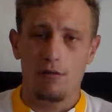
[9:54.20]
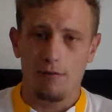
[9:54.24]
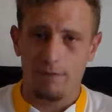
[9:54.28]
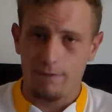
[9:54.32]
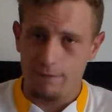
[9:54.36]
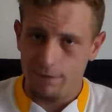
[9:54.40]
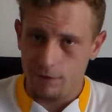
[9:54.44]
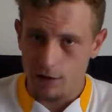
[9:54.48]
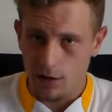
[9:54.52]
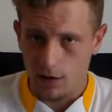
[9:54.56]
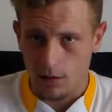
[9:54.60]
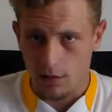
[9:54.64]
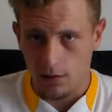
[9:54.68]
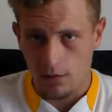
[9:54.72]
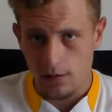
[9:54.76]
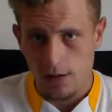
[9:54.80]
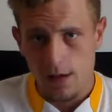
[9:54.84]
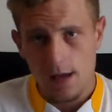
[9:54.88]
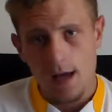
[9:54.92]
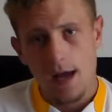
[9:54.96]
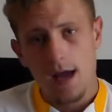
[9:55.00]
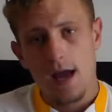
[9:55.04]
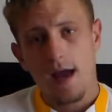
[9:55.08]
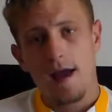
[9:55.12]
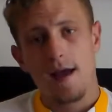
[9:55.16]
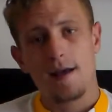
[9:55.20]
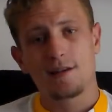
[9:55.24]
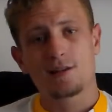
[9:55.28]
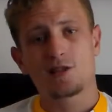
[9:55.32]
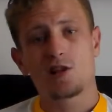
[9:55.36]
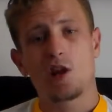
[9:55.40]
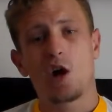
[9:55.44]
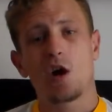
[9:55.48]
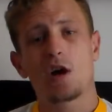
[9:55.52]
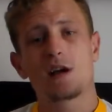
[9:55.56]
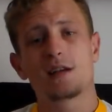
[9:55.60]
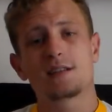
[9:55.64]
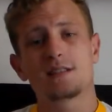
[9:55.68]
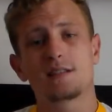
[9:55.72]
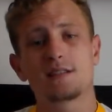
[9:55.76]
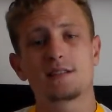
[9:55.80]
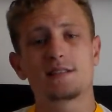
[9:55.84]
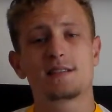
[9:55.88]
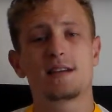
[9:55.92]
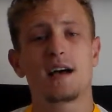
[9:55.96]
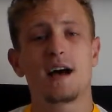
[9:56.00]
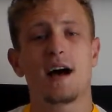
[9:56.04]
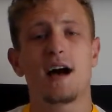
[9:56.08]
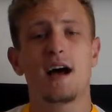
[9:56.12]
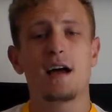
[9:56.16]
on the field as long as
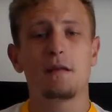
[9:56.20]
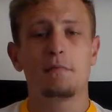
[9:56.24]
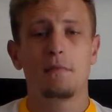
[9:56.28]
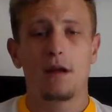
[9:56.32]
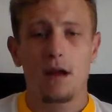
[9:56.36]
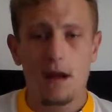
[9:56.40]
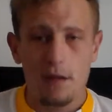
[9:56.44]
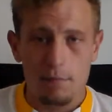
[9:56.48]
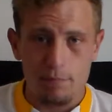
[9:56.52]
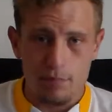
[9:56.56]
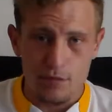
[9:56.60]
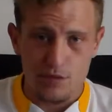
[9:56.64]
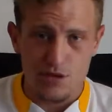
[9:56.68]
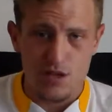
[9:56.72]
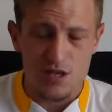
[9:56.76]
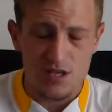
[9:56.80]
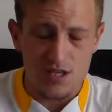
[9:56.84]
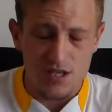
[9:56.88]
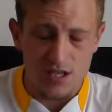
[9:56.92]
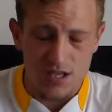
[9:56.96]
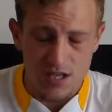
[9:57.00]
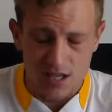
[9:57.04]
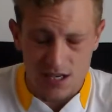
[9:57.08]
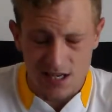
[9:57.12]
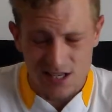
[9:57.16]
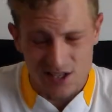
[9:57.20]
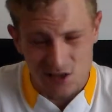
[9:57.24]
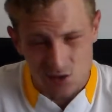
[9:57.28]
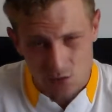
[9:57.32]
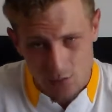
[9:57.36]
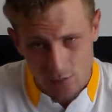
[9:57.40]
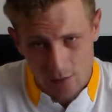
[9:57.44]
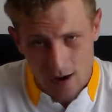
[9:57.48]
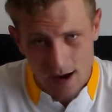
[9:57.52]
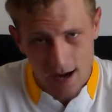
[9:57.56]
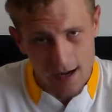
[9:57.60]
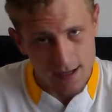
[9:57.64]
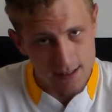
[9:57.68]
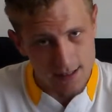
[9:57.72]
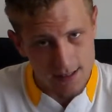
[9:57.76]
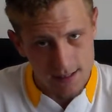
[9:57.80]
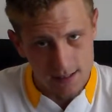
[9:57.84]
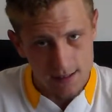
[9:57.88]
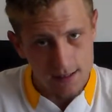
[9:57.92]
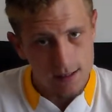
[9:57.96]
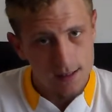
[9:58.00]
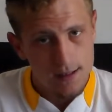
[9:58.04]
the time and positioning is right.